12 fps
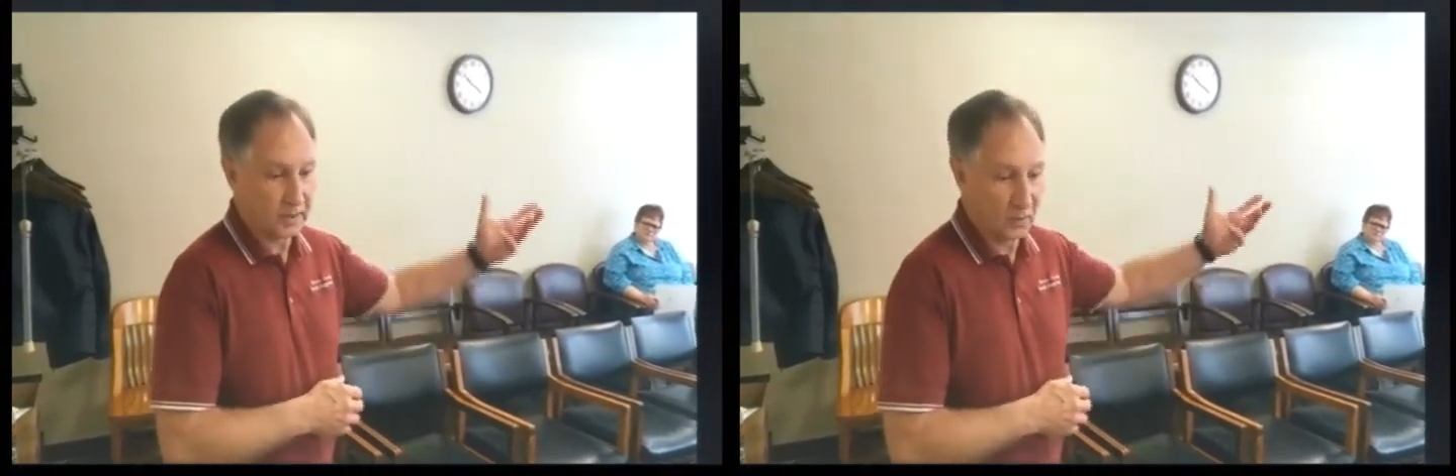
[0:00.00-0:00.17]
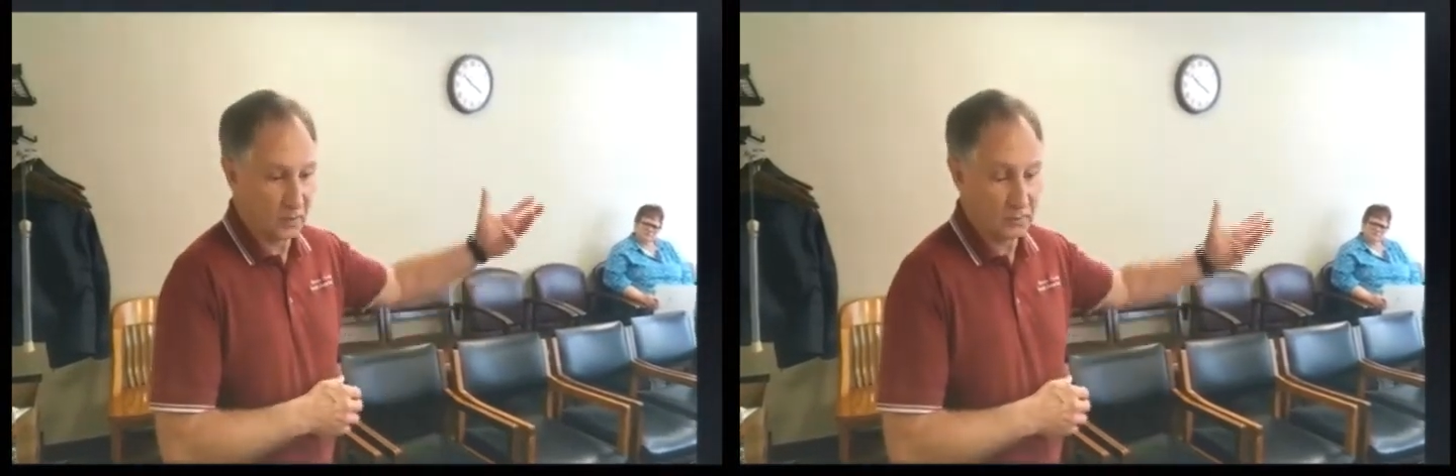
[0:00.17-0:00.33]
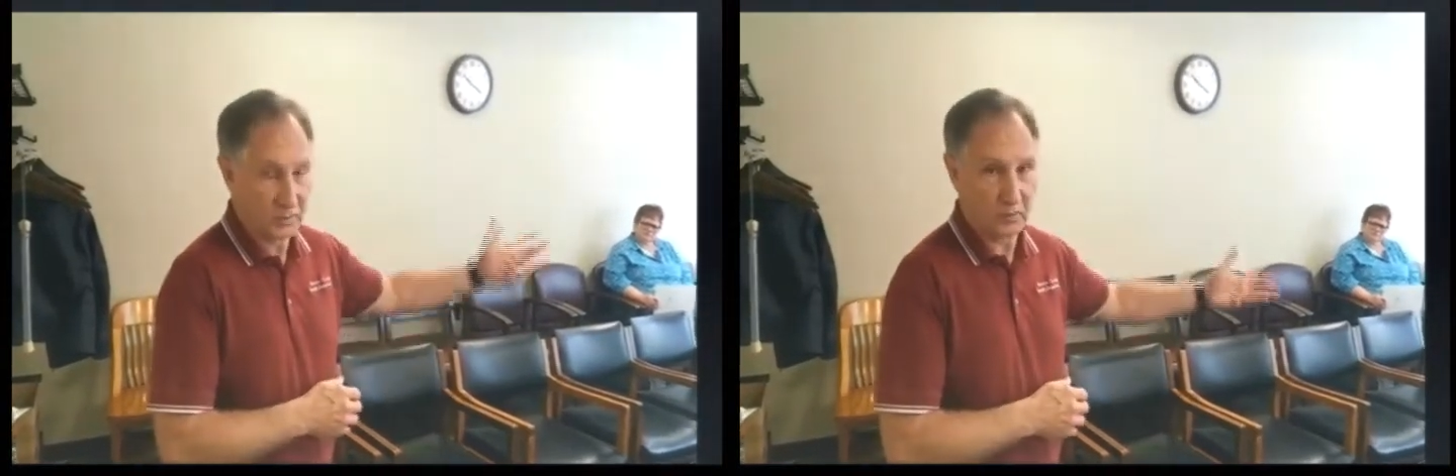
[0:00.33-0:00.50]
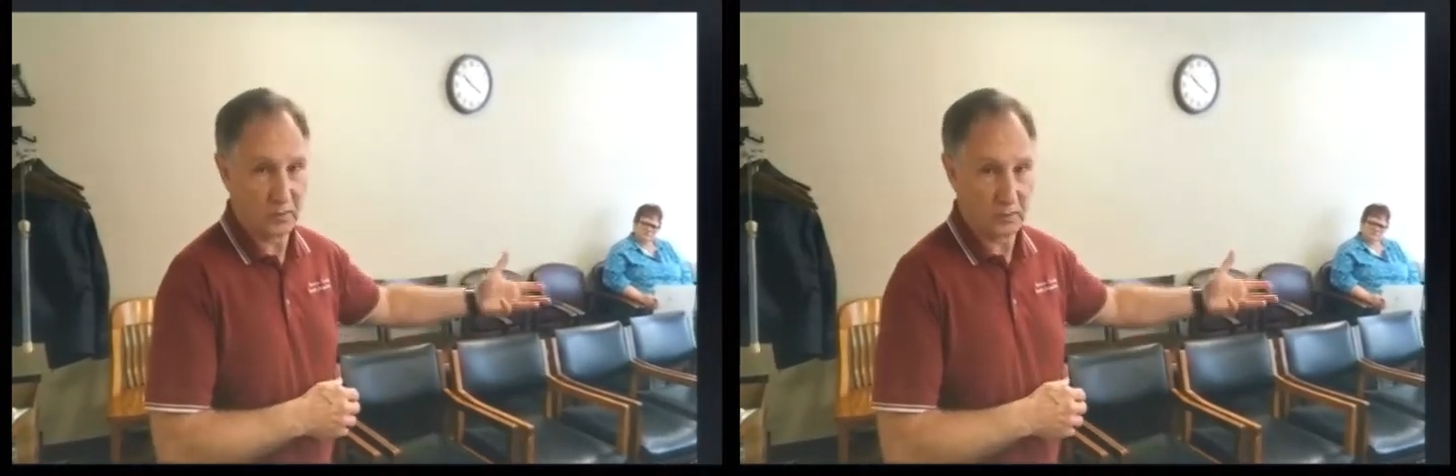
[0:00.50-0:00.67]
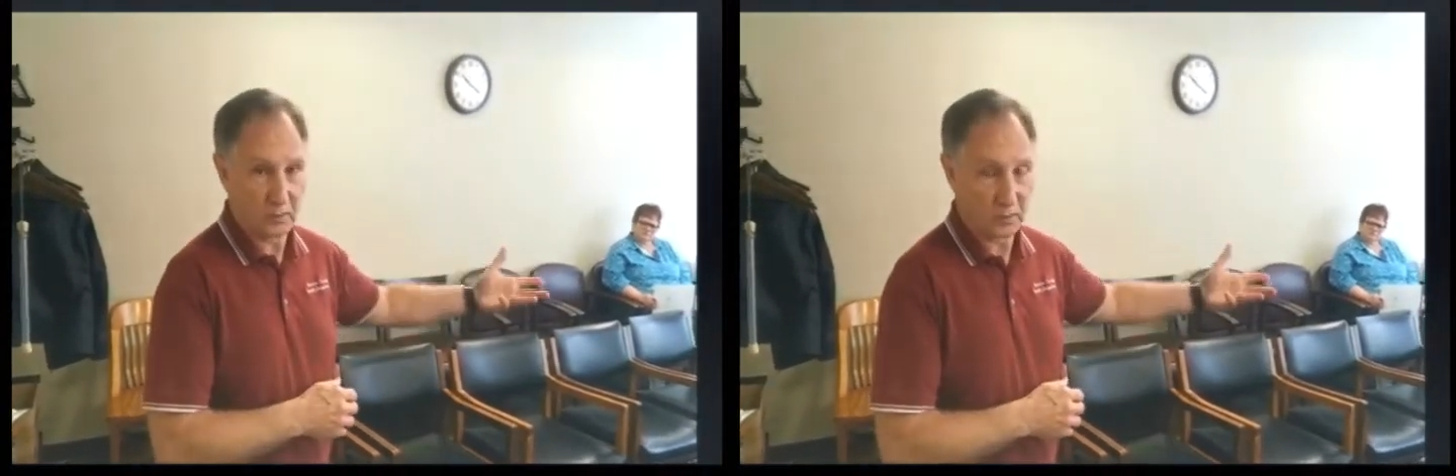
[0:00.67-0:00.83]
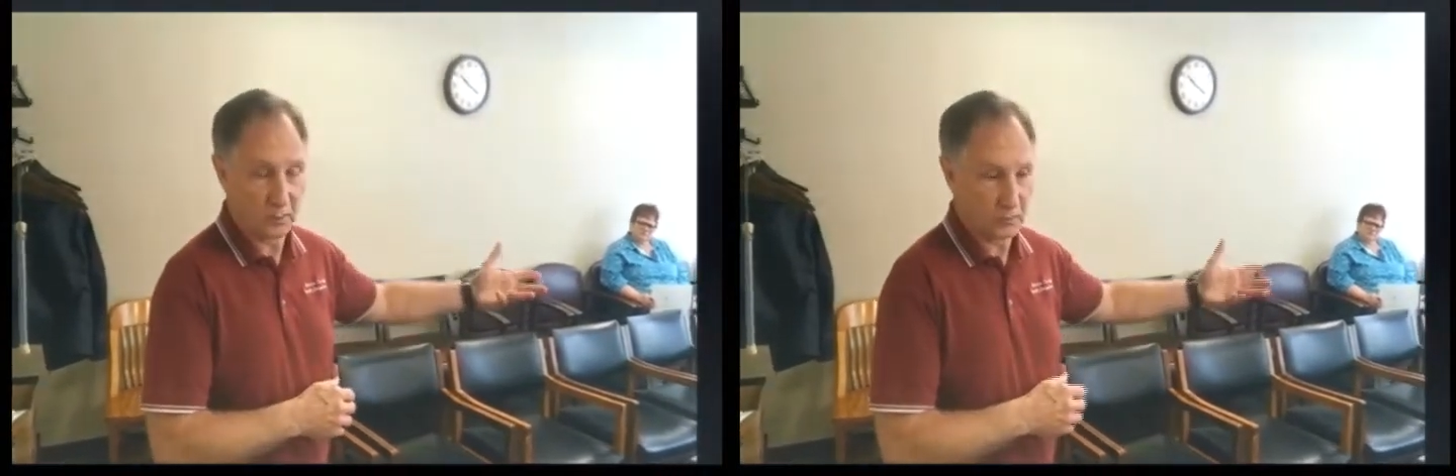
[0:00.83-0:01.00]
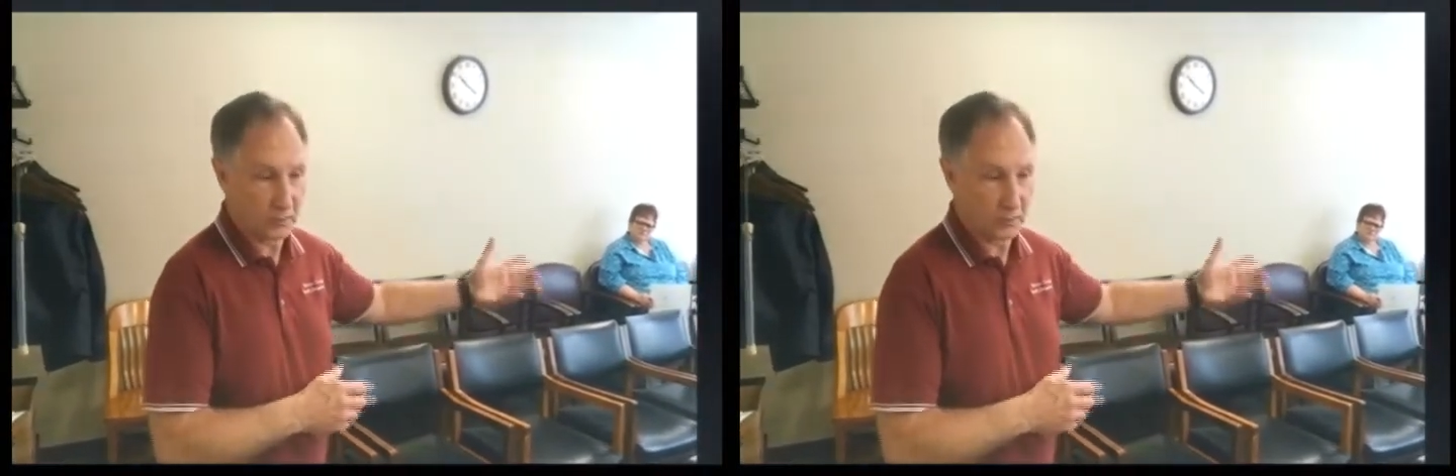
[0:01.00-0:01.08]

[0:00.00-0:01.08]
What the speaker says: closed their liquor stores.